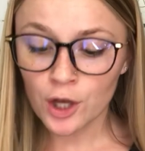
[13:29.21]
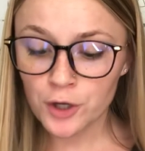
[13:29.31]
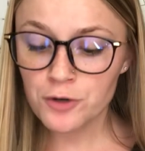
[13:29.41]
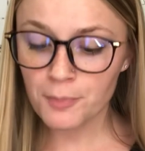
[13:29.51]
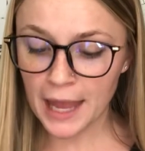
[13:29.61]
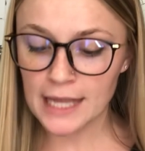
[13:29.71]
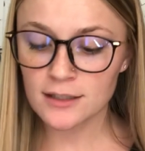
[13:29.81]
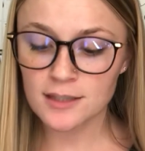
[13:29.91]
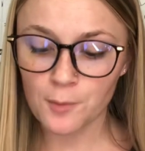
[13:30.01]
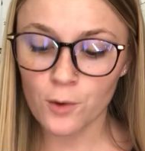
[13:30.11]
Who
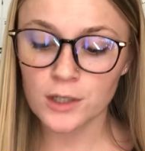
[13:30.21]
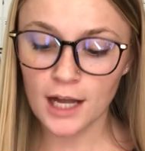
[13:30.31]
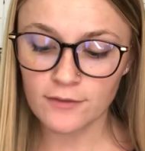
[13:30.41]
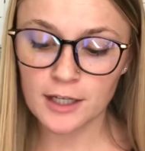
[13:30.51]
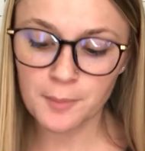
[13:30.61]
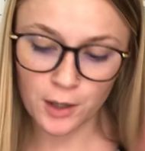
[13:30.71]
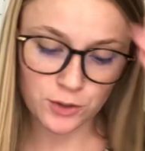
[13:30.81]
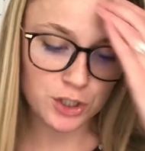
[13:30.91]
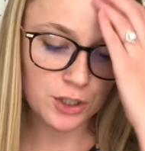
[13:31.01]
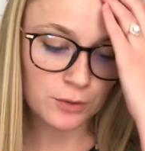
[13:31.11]
paints more of their
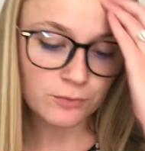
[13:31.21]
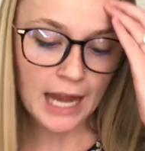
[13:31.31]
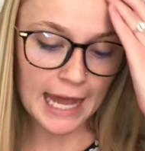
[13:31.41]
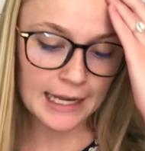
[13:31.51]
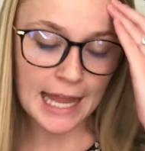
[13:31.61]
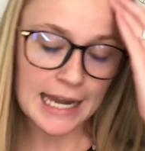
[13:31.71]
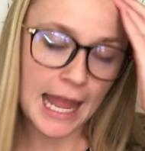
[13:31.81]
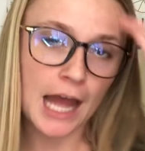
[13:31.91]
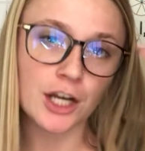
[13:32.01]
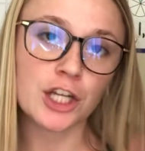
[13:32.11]
poster red, and
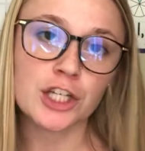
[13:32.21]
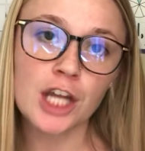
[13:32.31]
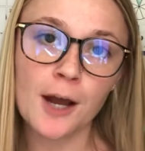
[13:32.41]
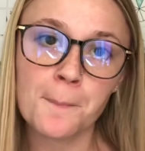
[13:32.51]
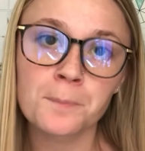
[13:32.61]
how do you know?